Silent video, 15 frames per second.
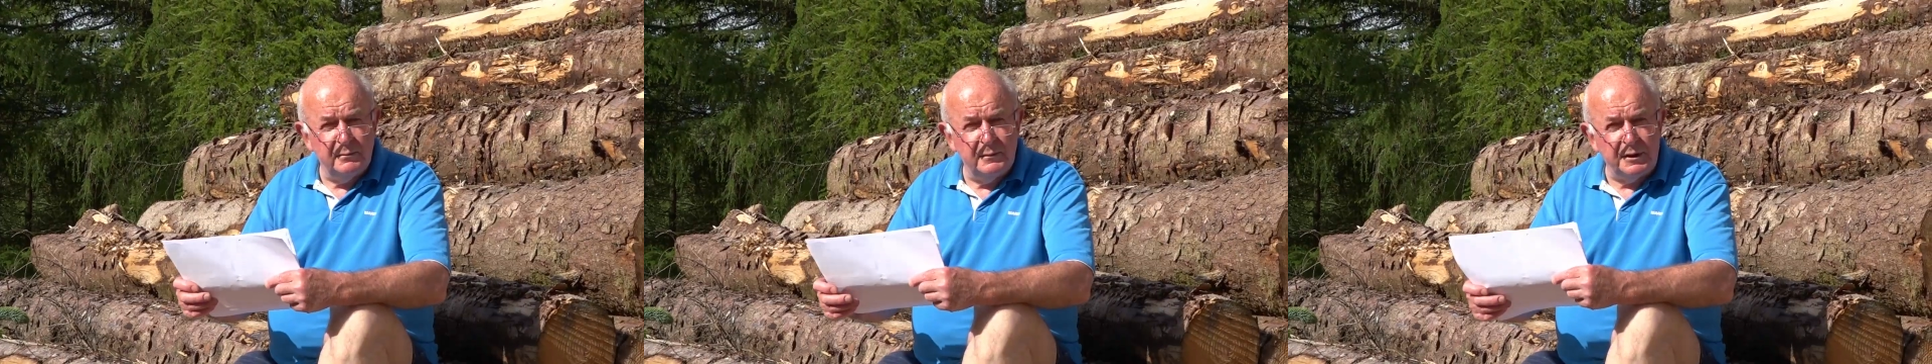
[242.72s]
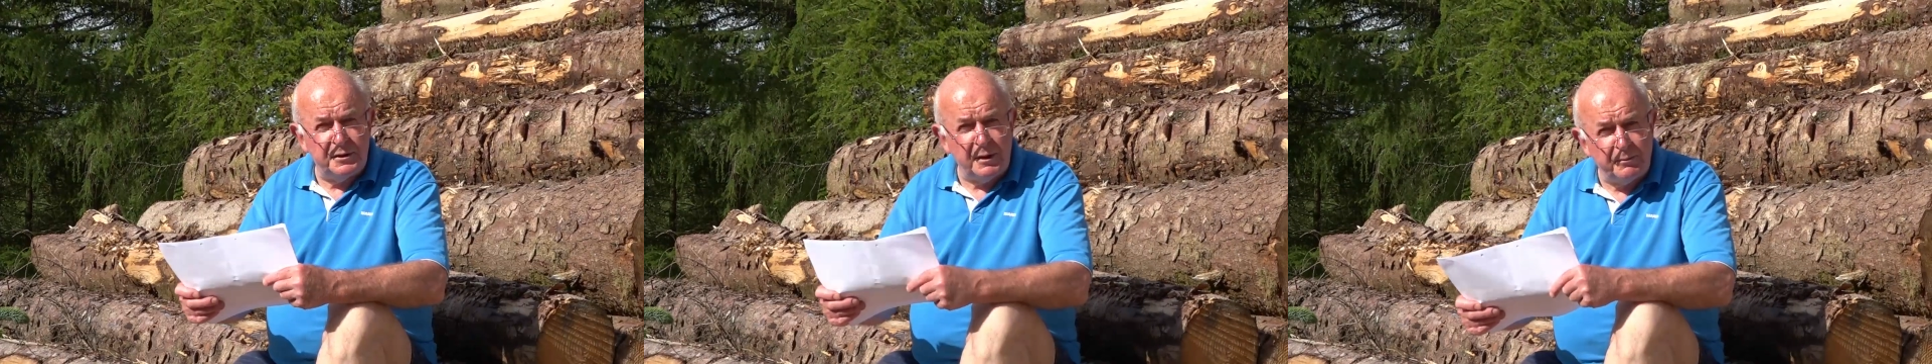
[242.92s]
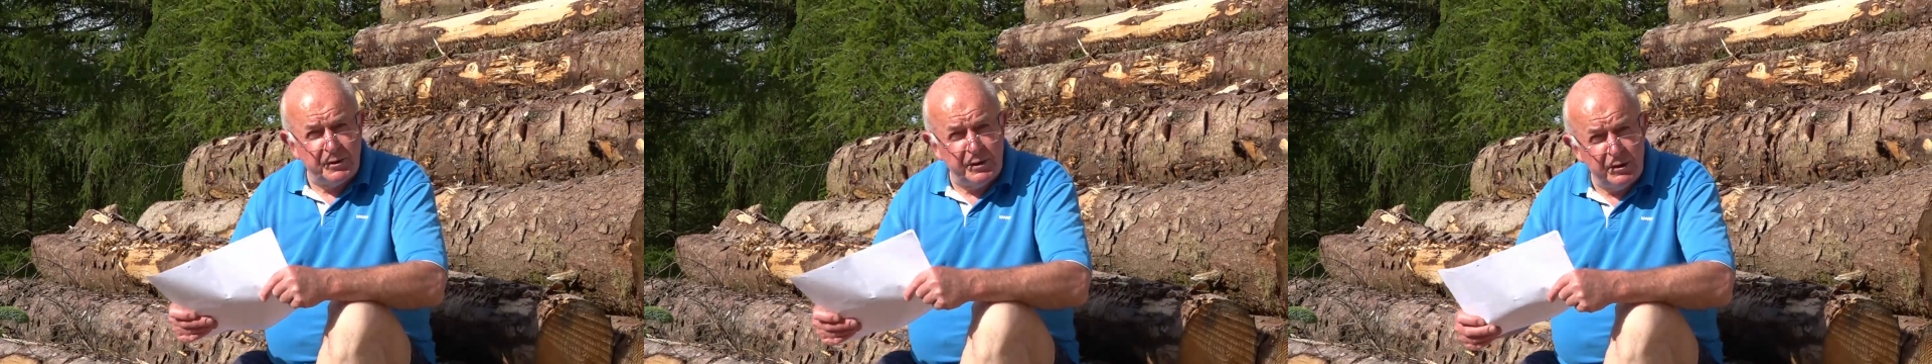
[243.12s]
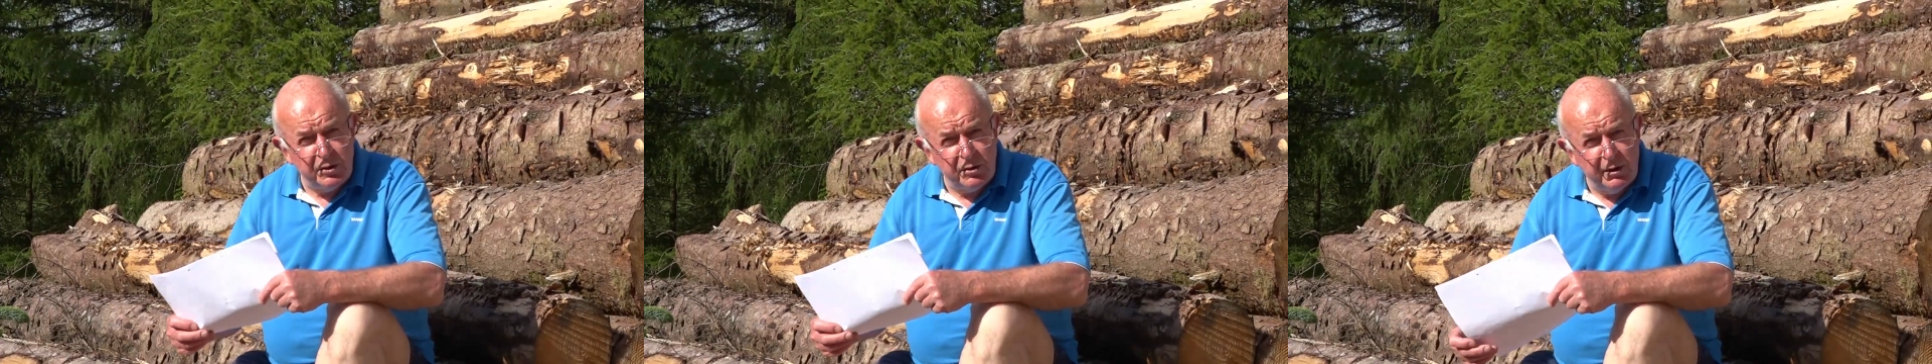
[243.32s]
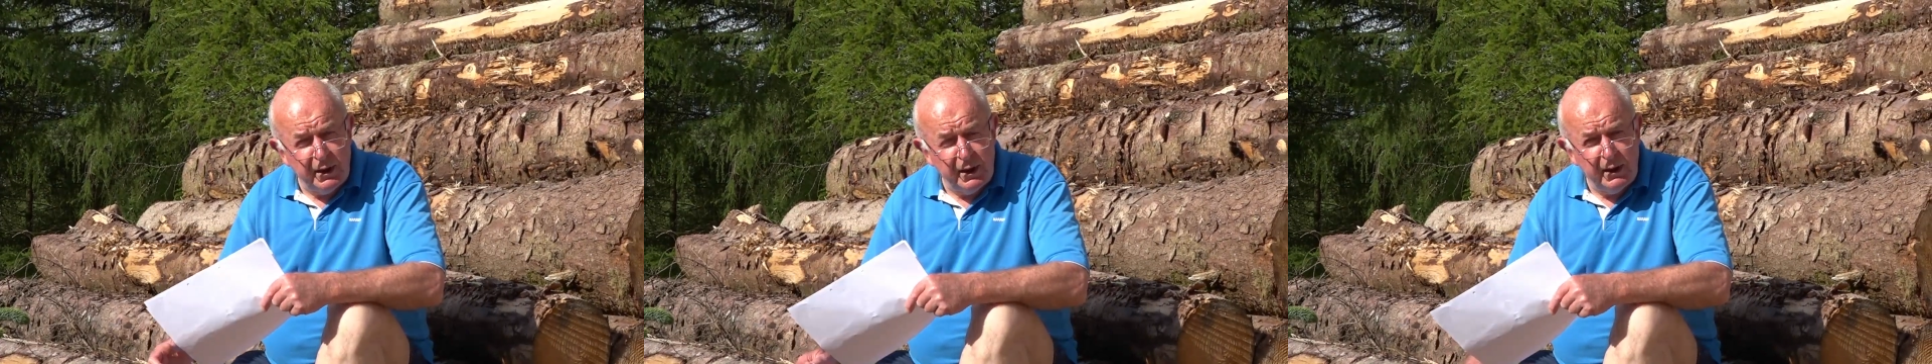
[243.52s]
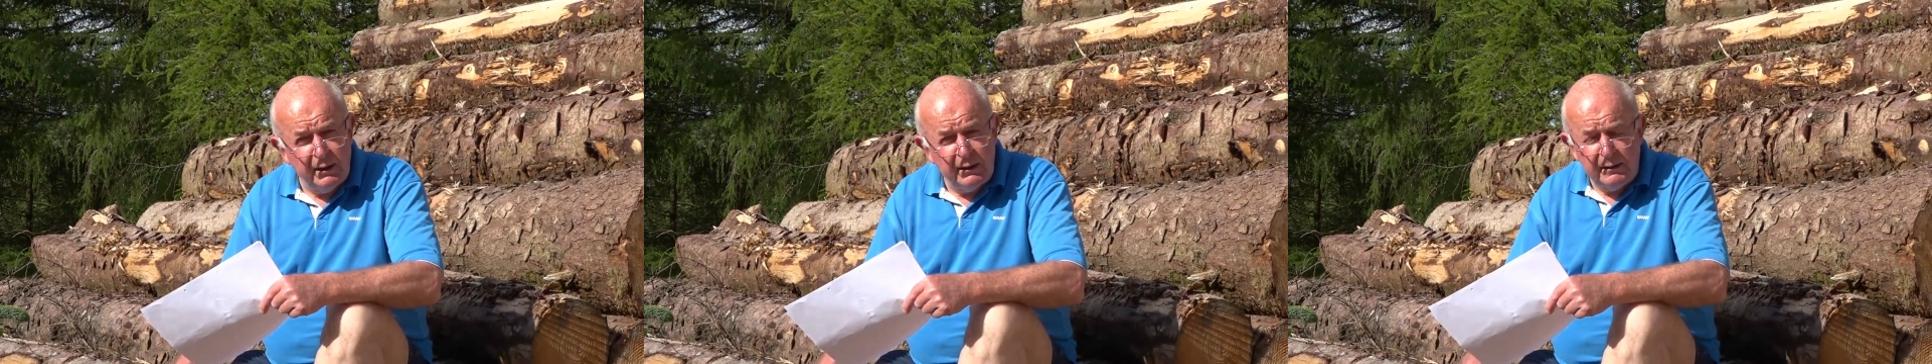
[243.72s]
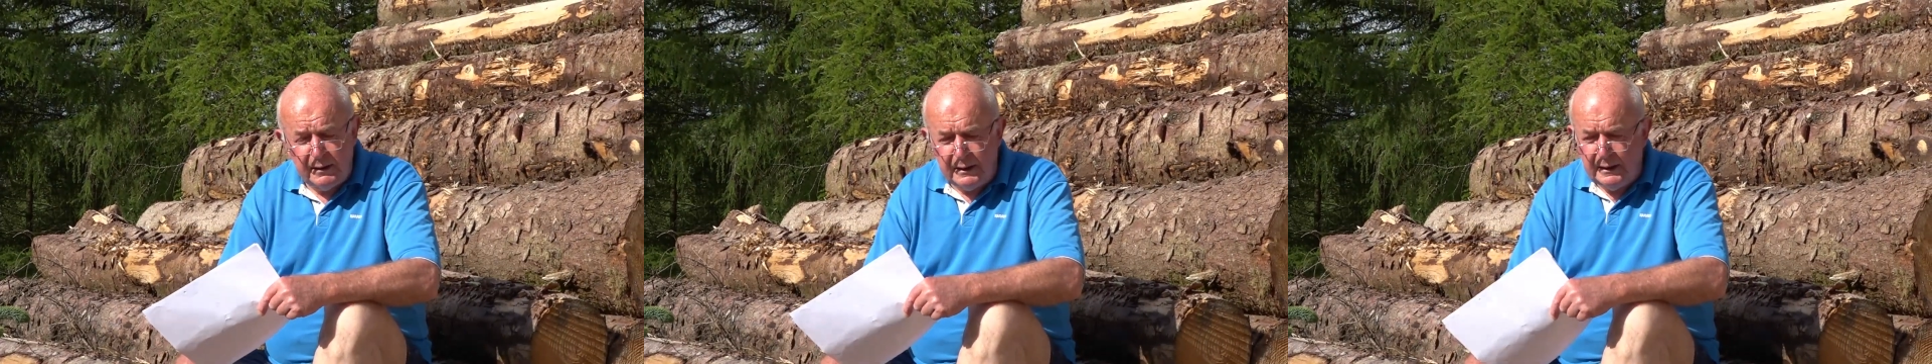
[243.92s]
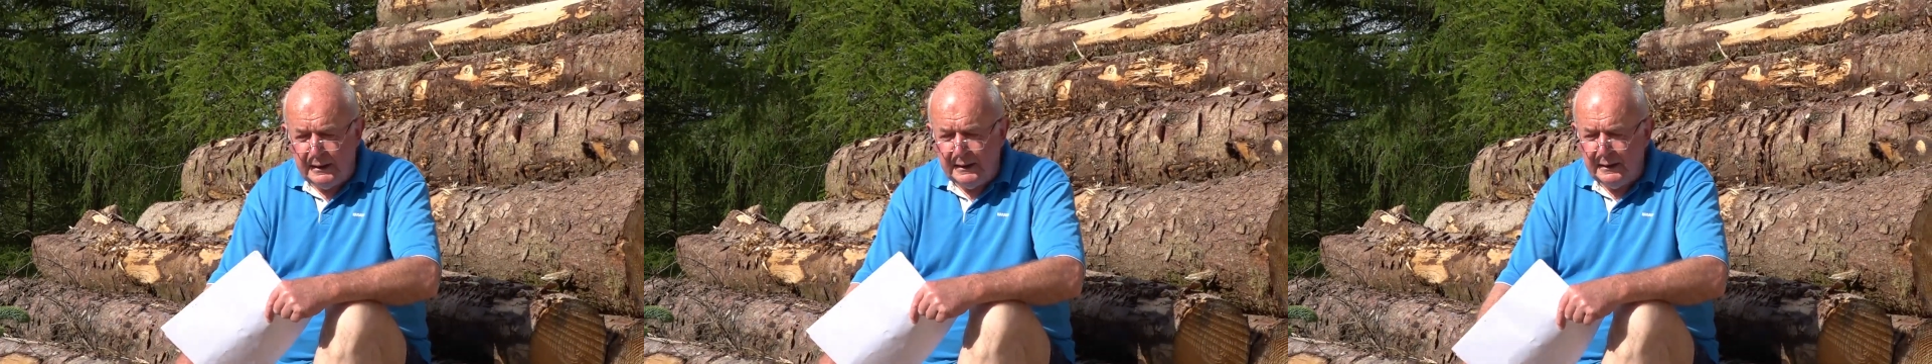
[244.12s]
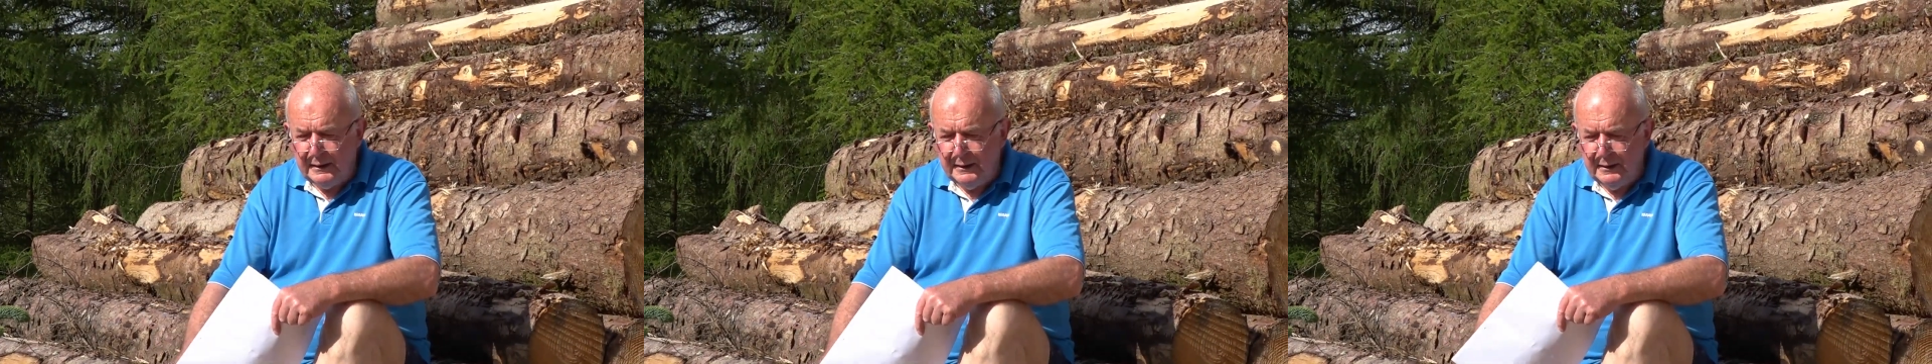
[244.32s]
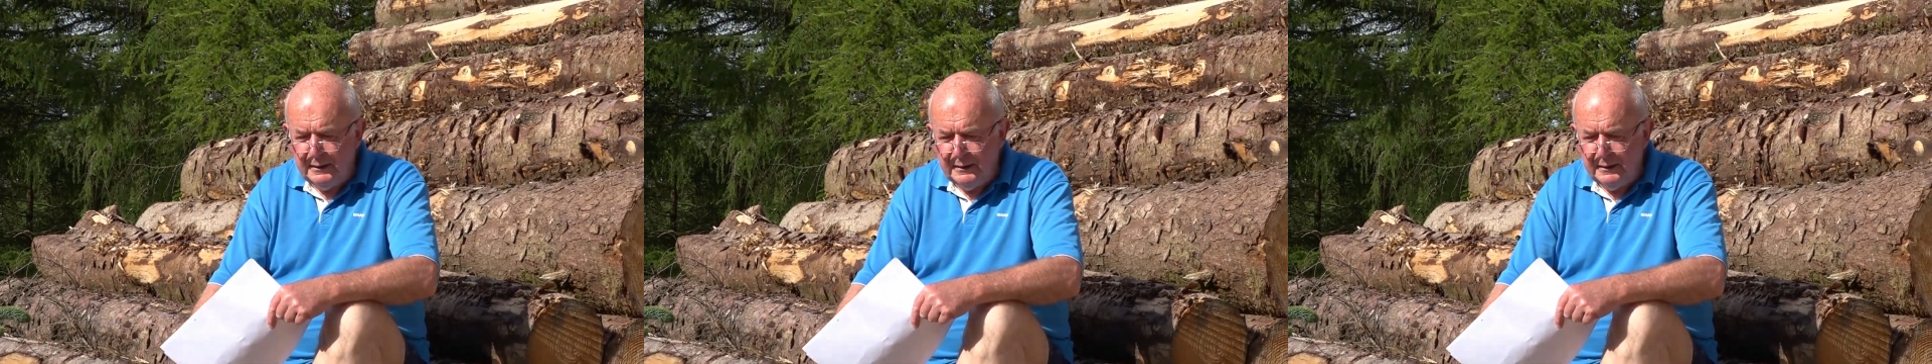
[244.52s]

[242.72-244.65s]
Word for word: A subsidiary uh,